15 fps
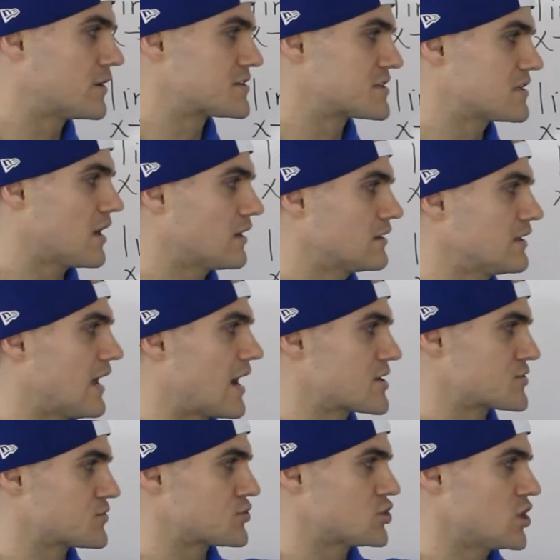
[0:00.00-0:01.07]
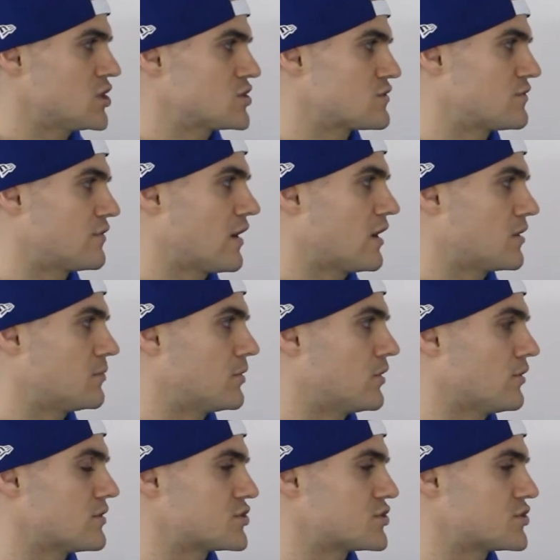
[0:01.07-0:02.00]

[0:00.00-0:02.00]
It's not the actual change of variable.